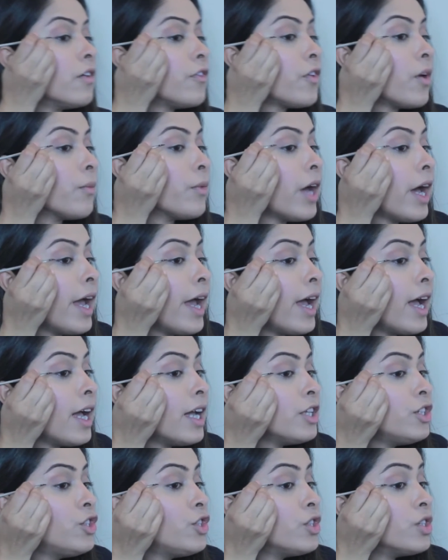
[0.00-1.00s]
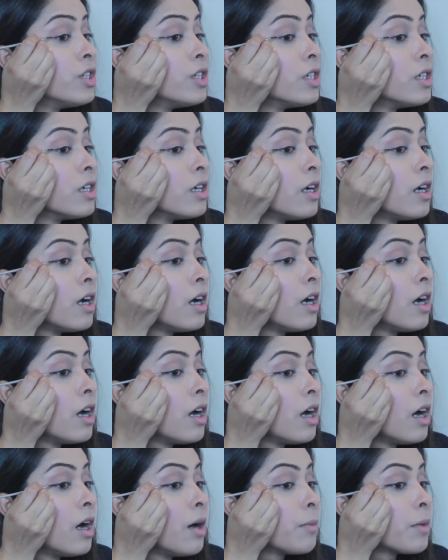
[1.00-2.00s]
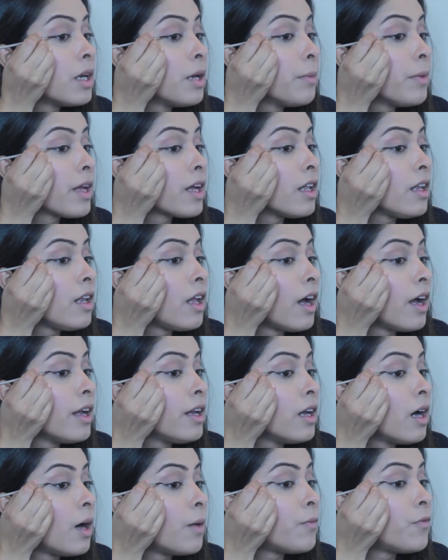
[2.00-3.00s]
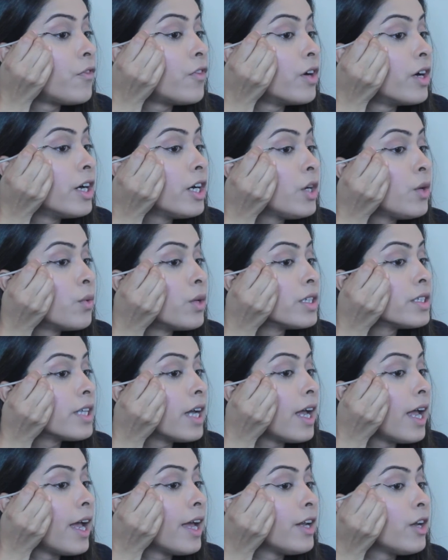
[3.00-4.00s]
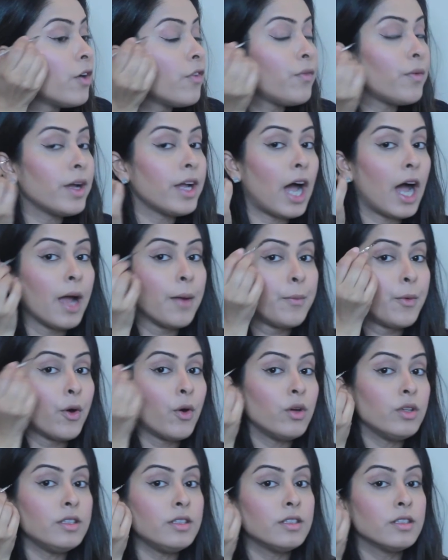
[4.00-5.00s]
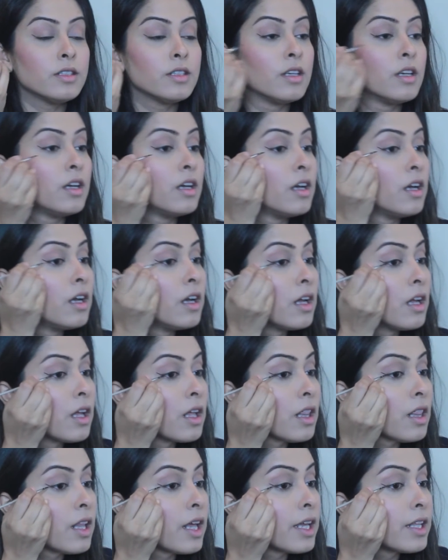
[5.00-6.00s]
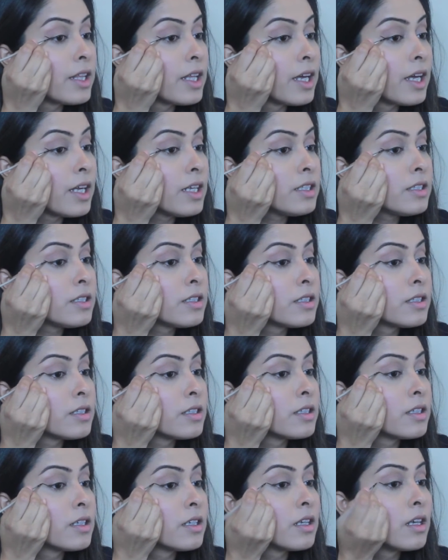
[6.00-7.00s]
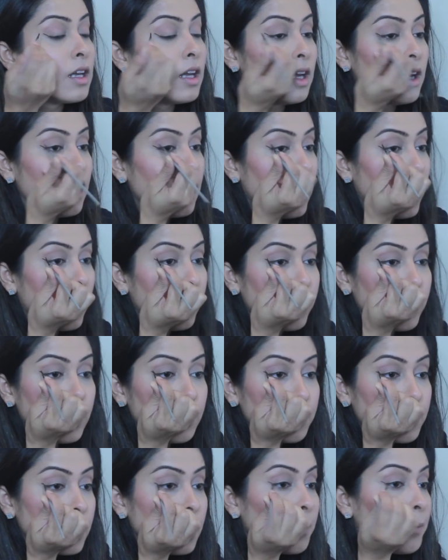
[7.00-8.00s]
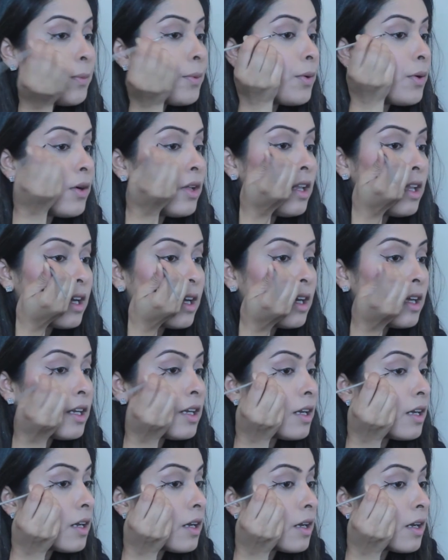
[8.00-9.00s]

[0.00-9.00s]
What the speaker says: from the edge I'm gonna make a line upward towards the end of my eyebrows like this, and then I'm gonna pull it,